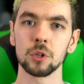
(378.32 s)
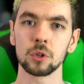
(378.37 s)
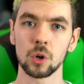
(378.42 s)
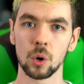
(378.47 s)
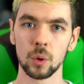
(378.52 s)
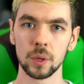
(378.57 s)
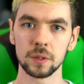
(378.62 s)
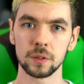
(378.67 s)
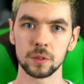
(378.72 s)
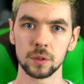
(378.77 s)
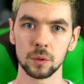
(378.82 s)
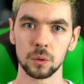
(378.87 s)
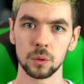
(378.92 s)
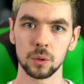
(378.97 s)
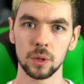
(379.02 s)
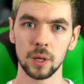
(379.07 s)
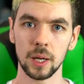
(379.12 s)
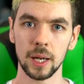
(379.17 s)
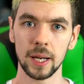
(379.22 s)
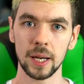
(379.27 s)
you're going through.
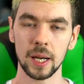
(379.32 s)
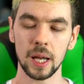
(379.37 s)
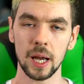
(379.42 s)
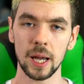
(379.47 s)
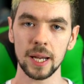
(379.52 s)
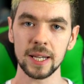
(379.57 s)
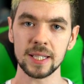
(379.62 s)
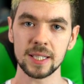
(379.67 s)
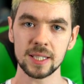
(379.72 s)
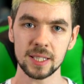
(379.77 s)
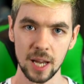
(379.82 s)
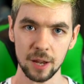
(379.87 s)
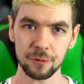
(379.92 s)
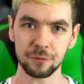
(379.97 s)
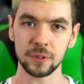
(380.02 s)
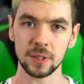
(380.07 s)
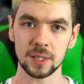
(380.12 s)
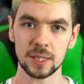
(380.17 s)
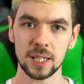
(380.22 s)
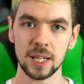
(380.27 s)
And I
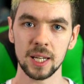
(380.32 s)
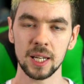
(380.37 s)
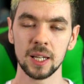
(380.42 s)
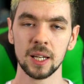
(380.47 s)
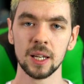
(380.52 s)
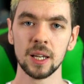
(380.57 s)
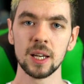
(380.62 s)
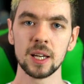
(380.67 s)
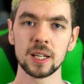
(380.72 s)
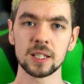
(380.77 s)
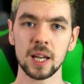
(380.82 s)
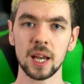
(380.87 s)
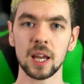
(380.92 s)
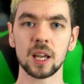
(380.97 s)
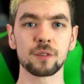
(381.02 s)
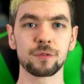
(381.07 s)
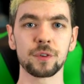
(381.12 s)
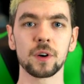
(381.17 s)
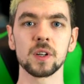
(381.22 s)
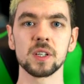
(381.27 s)
definitely
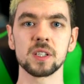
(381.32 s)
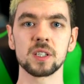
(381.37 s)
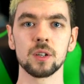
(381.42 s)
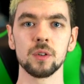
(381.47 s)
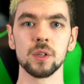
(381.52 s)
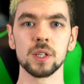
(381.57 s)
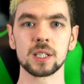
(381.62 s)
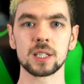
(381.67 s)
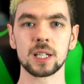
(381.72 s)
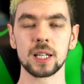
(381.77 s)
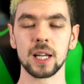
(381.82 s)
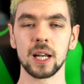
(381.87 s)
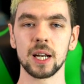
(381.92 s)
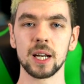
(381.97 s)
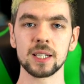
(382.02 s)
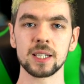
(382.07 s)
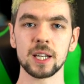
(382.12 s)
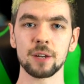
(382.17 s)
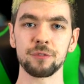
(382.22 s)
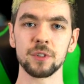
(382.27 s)
take it very seriously,
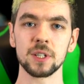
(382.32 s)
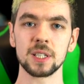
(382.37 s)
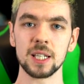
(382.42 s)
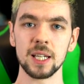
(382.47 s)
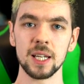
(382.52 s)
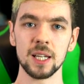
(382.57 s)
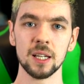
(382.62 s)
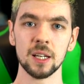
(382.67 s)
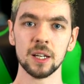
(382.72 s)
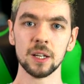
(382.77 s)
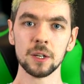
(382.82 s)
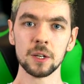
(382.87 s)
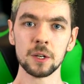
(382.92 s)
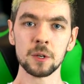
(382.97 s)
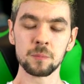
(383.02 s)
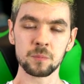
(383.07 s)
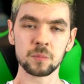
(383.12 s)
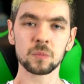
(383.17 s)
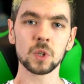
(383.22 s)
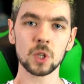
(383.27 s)
and I definitely
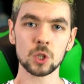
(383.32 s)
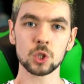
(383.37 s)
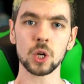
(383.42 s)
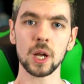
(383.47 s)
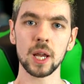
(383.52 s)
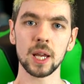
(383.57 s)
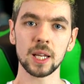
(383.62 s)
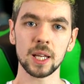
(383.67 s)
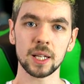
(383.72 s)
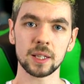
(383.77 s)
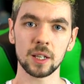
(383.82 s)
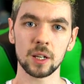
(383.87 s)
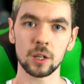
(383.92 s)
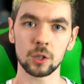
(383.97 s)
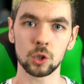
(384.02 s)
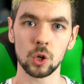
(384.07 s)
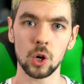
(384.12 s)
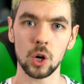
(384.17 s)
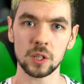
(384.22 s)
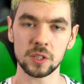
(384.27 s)
try and get that
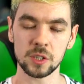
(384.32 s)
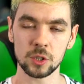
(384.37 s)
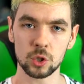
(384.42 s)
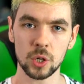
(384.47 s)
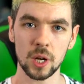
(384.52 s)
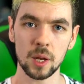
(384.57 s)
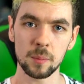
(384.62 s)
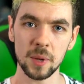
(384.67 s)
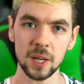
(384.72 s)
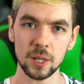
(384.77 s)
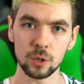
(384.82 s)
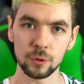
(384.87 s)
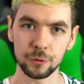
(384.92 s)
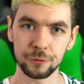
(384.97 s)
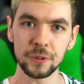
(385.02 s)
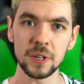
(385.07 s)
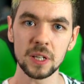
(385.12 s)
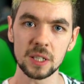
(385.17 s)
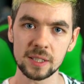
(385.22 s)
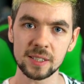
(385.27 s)
across and try and make you
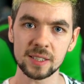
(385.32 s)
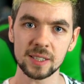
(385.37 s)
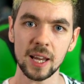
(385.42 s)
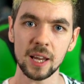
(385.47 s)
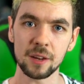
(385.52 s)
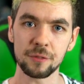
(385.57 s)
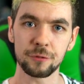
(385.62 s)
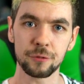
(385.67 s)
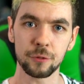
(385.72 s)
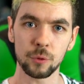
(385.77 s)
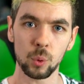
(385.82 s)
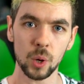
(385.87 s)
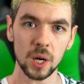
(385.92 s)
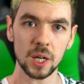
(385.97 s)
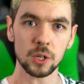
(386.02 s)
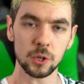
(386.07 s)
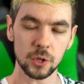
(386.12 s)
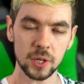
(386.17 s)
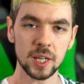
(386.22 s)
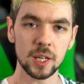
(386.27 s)
feel safe
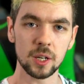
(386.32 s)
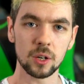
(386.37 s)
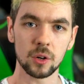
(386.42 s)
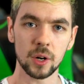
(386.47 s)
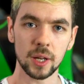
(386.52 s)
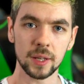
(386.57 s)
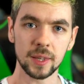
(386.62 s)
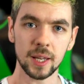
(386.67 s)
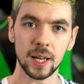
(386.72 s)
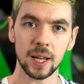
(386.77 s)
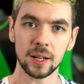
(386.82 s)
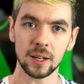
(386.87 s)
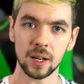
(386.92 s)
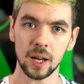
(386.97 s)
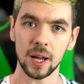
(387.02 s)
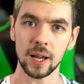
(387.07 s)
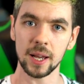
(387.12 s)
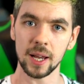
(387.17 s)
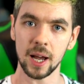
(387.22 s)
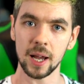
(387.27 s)
while you're here and that
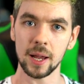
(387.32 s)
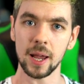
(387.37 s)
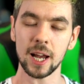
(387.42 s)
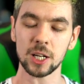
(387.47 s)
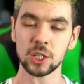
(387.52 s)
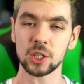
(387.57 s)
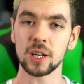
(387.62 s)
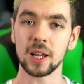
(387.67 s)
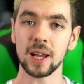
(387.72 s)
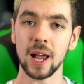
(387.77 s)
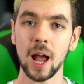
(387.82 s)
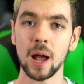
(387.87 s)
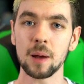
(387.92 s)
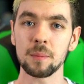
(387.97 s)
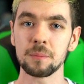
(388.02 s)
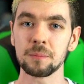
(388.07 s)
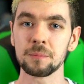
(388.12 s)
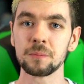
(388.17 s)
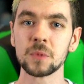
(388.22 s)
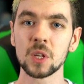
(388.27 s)
I, I actually
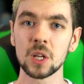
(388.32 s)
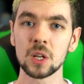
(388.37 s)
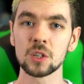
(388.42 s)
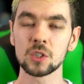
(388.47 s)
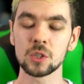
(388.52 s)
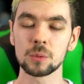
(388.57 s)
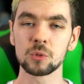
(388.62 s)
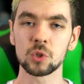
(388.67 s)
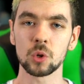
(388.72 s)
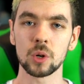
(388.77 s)
am some